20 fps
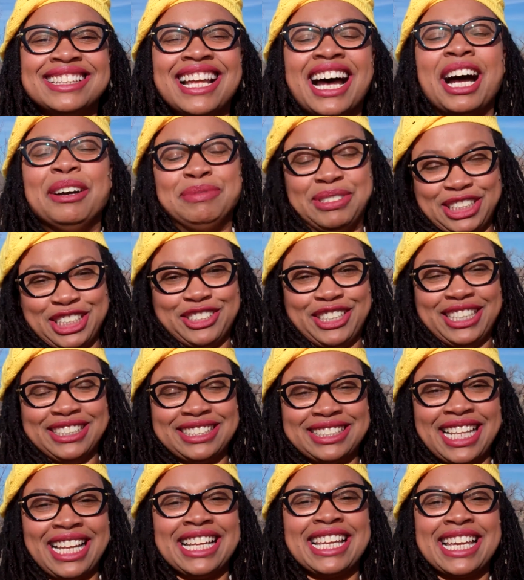I'm
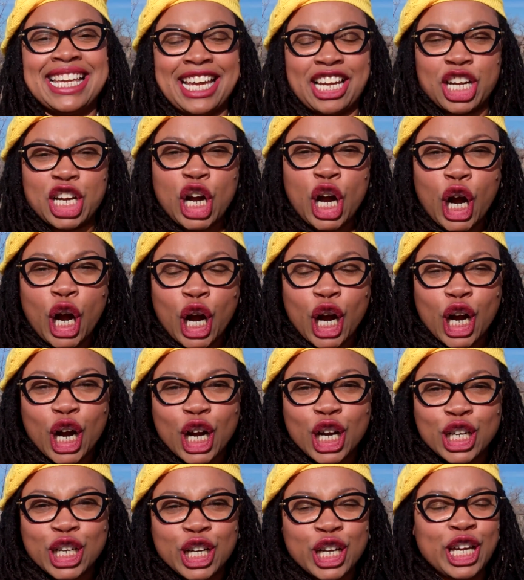serious, like get a
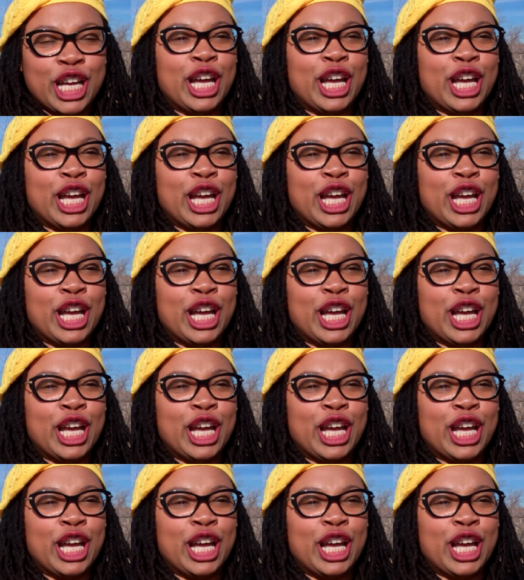card